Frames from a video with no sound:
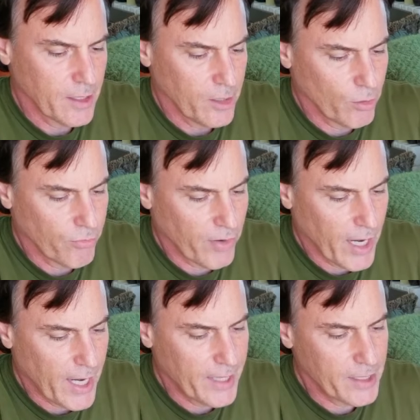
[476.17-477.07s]
You'll
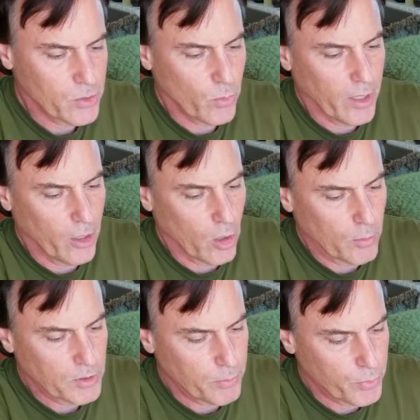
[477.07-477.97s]
find this will
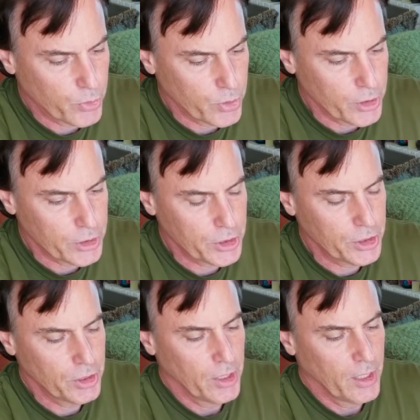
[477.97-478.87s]
help to push